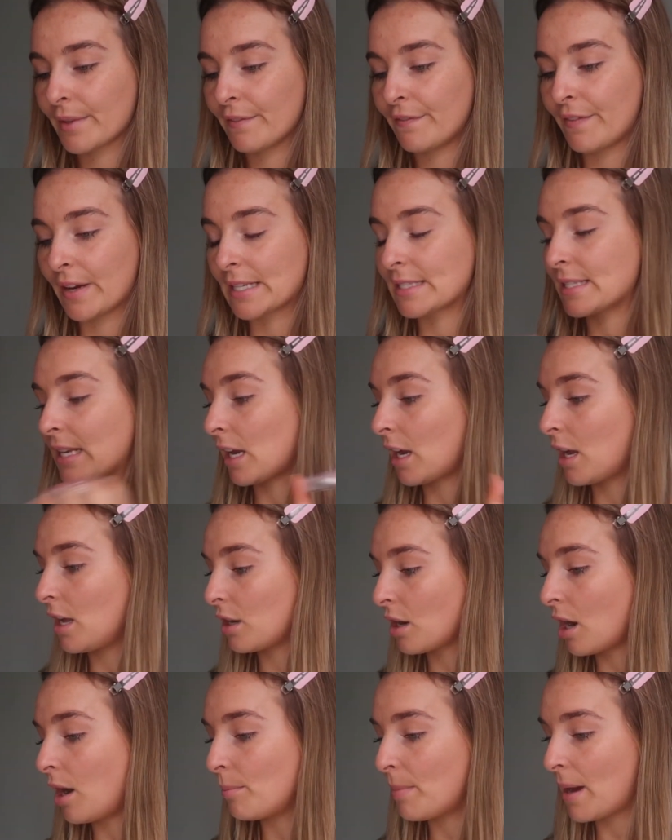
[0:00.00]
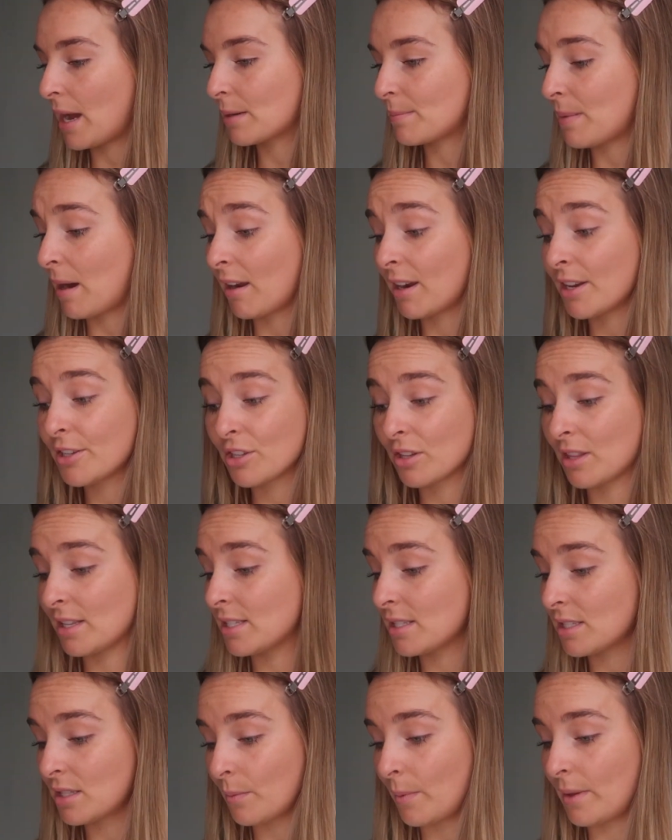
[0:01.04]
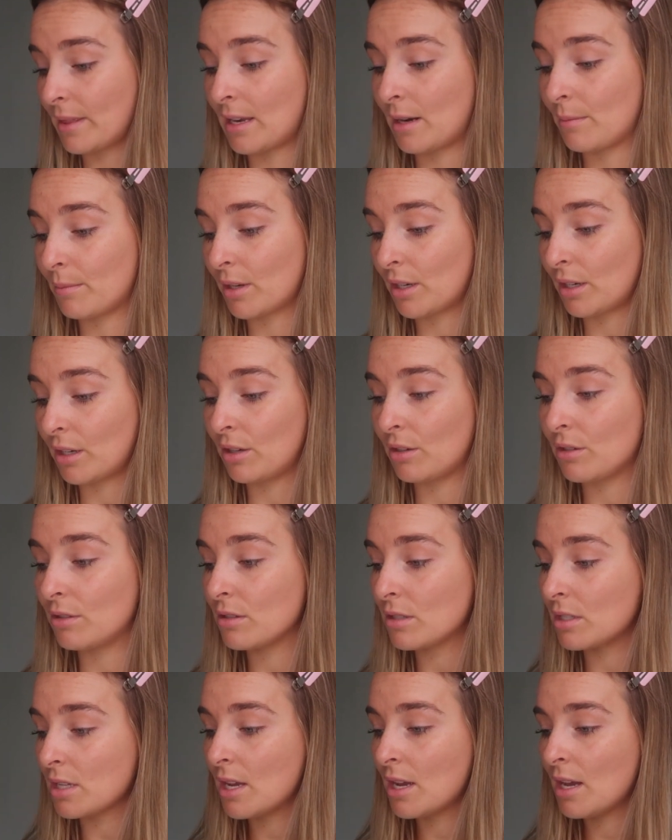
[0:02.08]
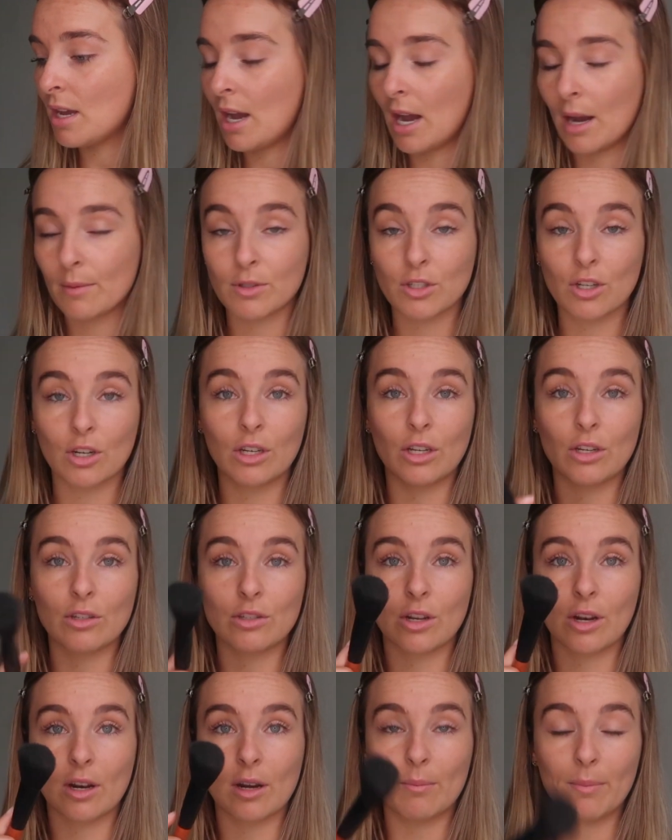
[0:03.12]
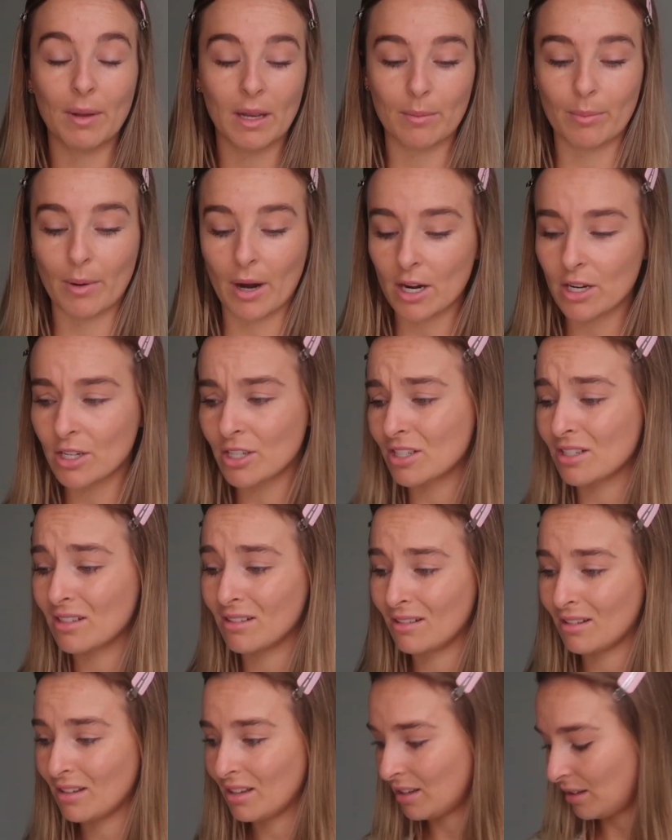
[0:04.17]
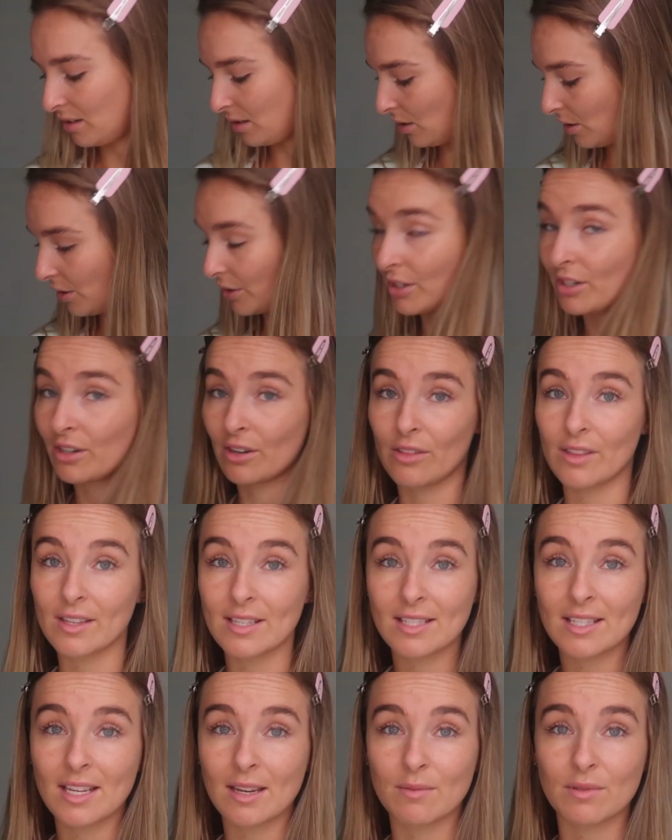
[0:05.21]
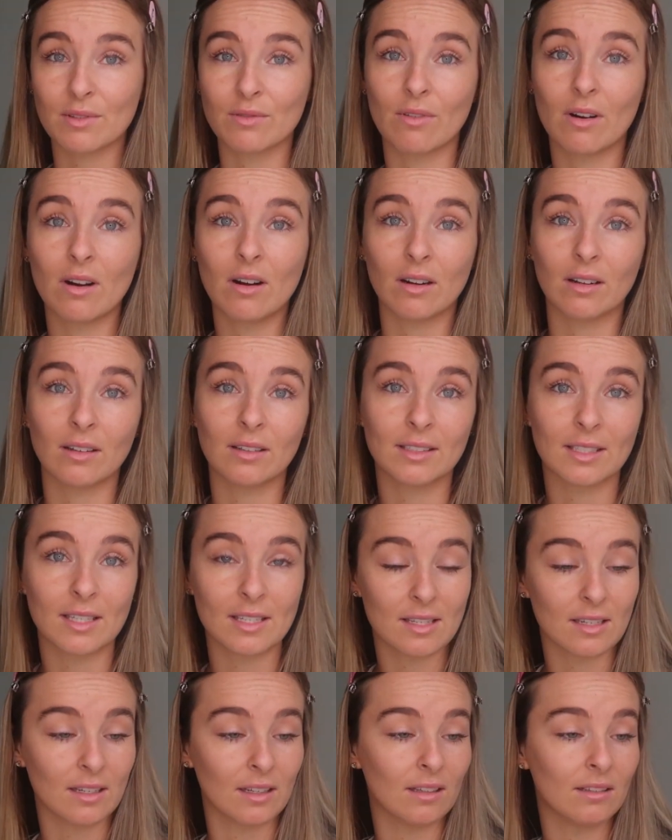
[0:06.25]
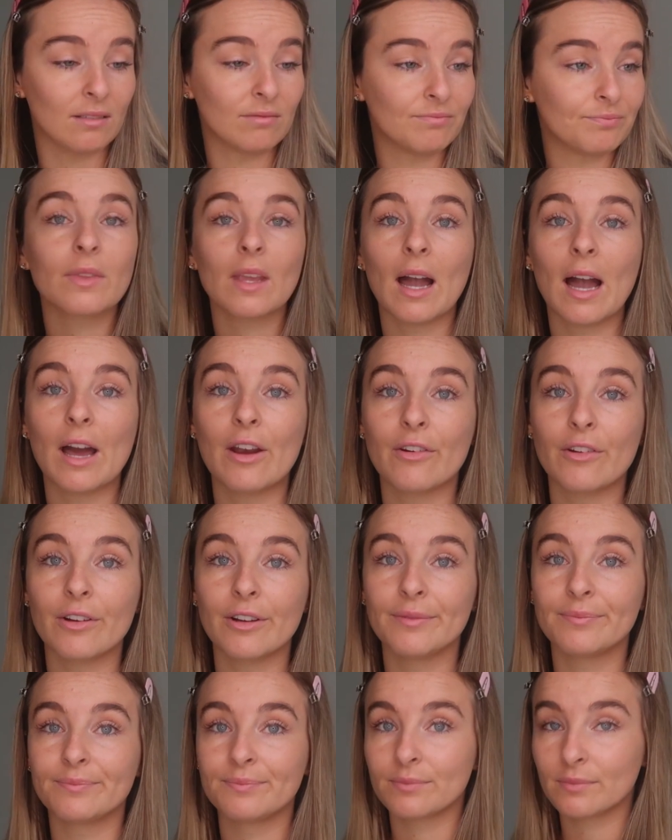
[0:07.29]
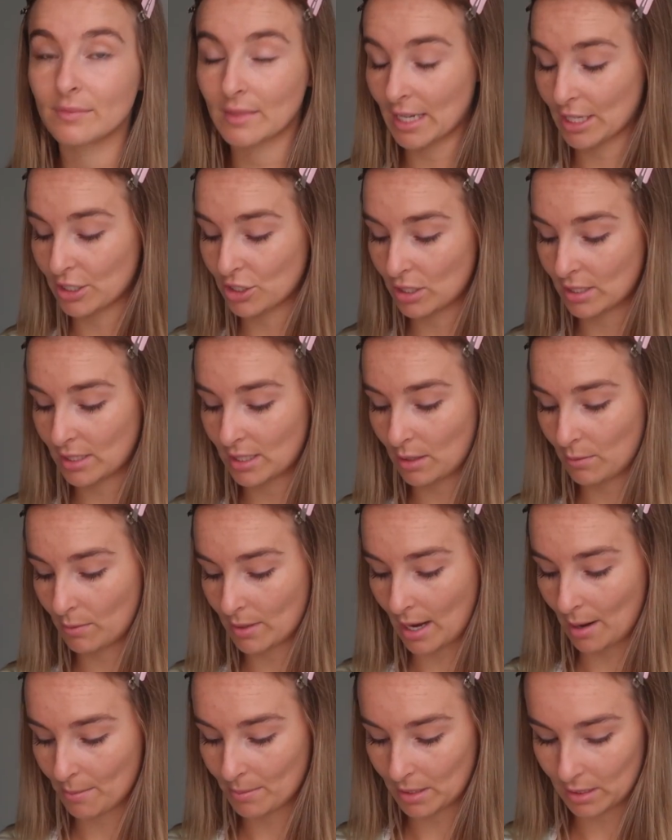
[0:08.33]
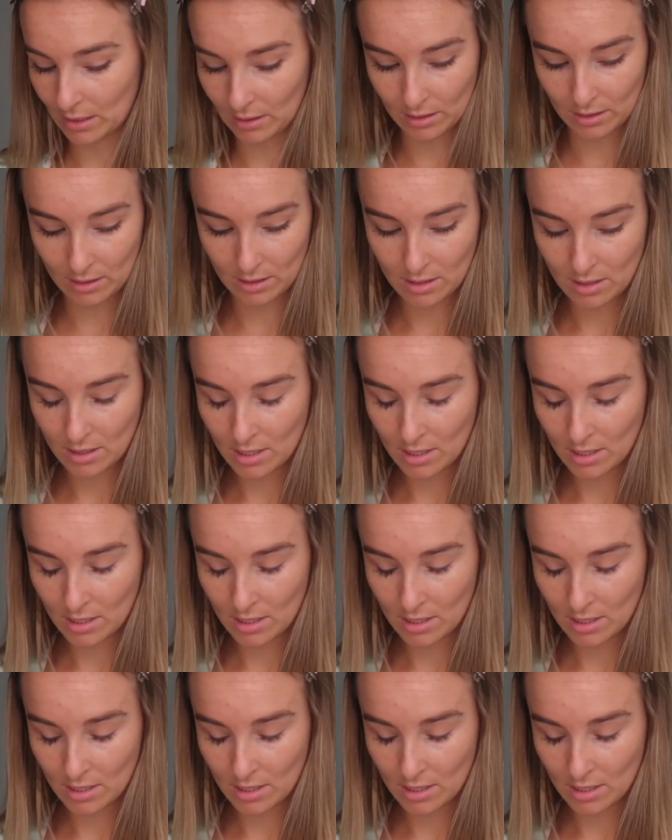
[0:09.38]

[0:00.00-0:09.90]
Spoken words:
Fixing Compact Powder. So this is the one that I'm going to use. I'm just going to use it on a big brush. Oh, you know, this seems wrong, doesn't it? I don't know. Let's just see what happens.